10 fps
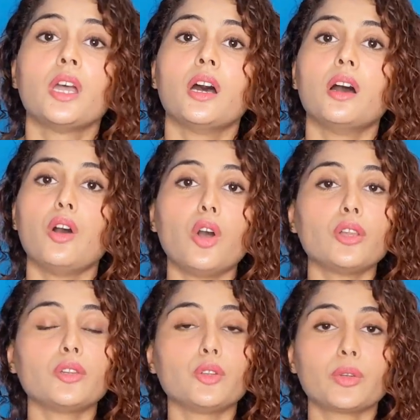
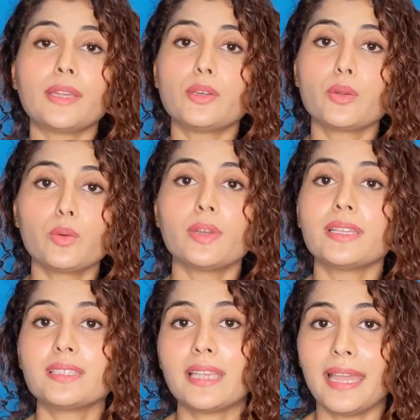all you can do
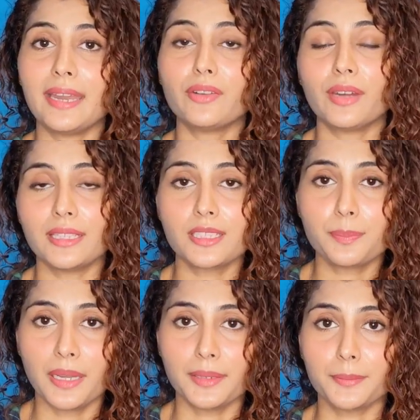is hair
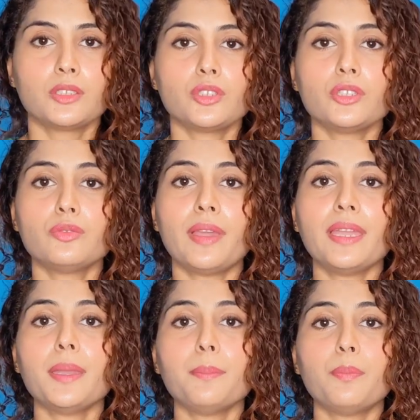transplant. So it's
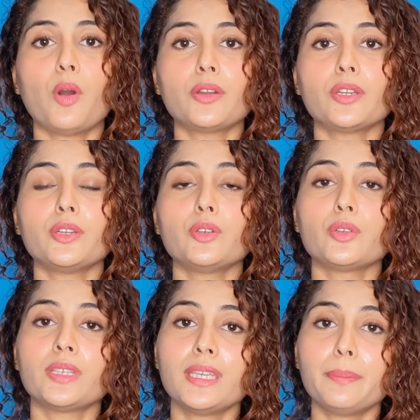very important
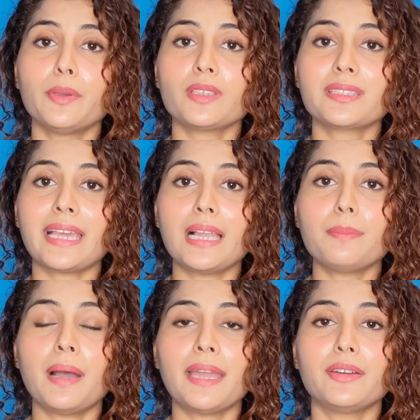to keep your
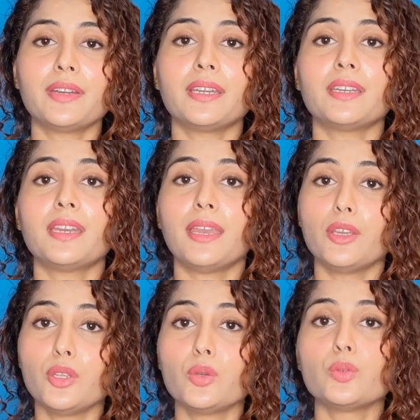scalp hydrated
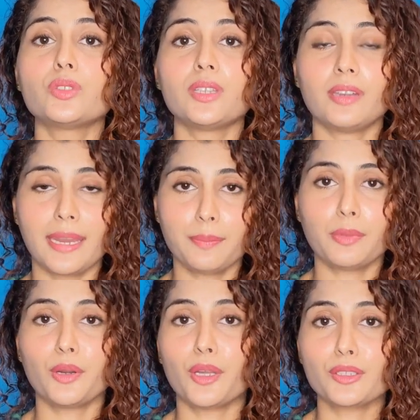and use the
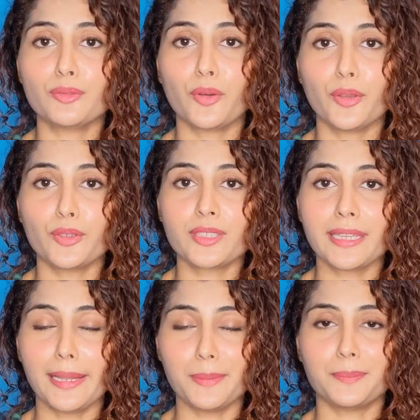right products for your
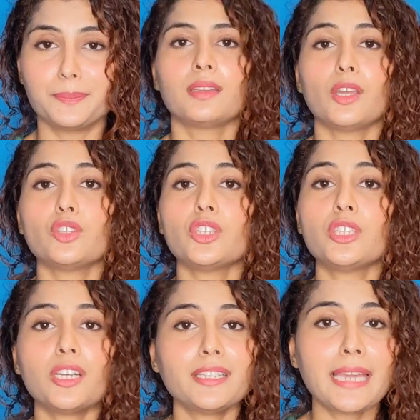scalp. Now the
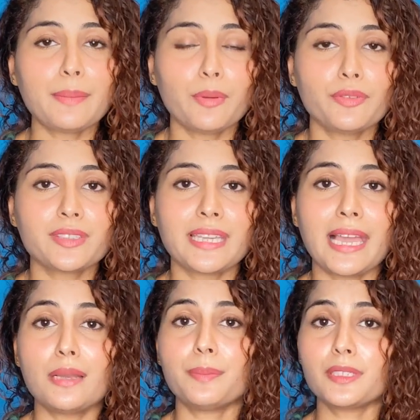third type of
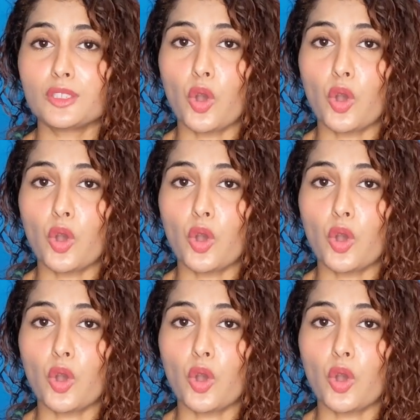scalp is